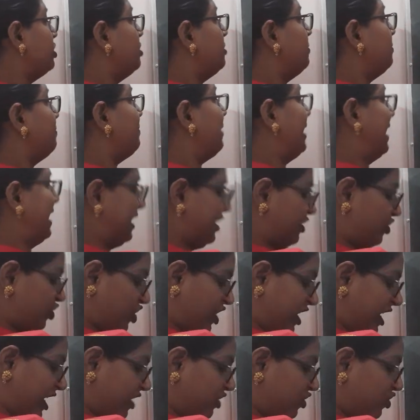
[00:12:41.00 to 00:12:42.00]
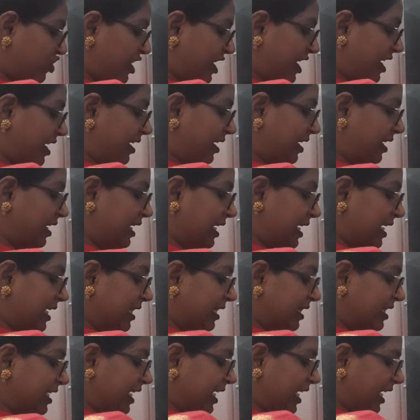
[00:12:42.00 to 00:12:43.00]
By changing
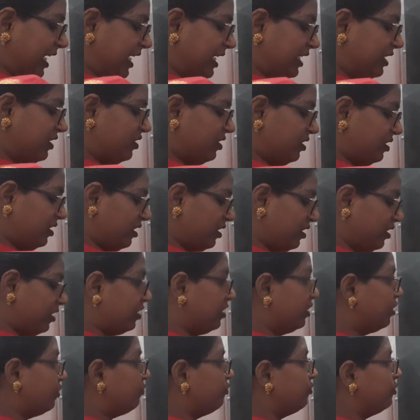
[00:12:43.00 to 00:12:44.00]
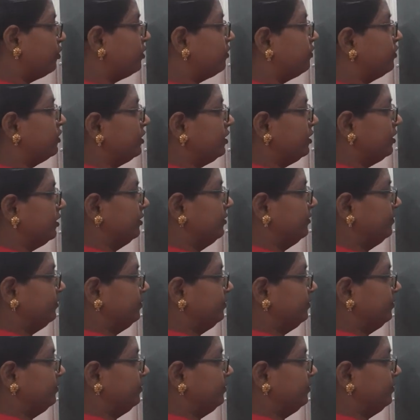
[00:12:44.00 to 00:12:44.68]
the internal vowel,